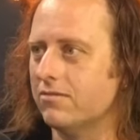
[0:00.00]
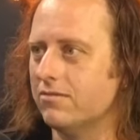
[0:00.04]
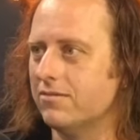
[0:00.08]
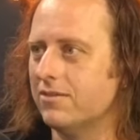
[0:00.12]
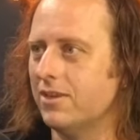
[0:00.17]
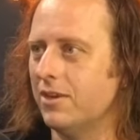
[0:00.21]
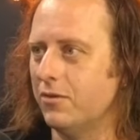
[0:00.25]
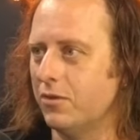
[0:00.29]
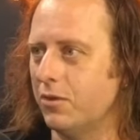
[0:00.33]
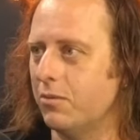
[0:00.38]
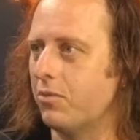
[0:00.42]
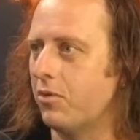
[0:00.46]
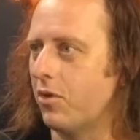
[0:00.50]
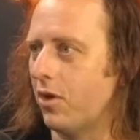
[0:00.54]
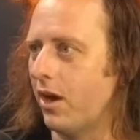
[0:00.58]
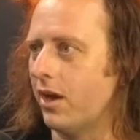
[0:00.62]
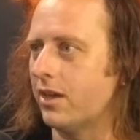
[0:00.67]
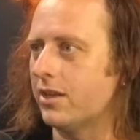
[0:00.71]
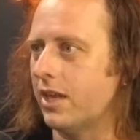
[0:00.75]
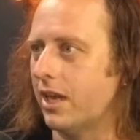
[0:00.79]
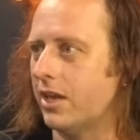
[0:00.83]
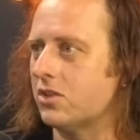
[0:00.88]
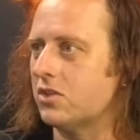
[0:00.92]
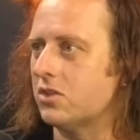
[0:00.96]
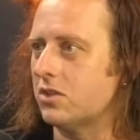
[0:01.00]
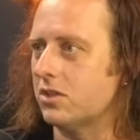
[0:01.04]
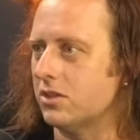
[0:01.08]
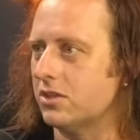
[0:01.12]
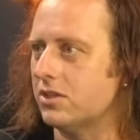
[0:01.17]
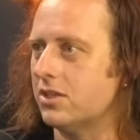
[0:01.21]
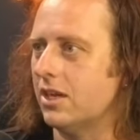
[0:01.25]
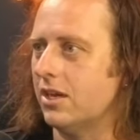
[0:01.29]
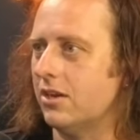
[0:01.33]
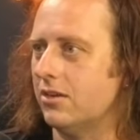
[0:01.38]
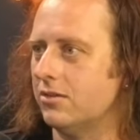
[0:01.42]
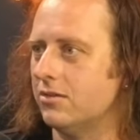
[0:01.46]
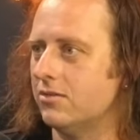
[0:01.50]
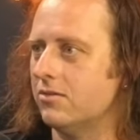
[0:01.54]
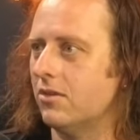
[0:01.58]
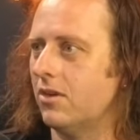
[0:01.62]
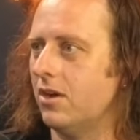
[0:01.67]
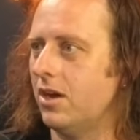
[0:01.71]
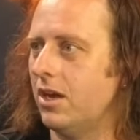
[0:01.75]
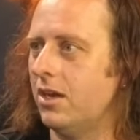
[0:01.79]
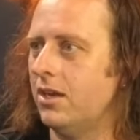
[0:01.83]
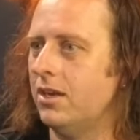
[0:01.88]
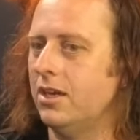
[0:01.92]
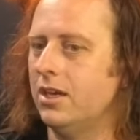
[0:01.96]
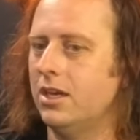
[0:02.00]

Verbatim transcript: if the product actually sells, right?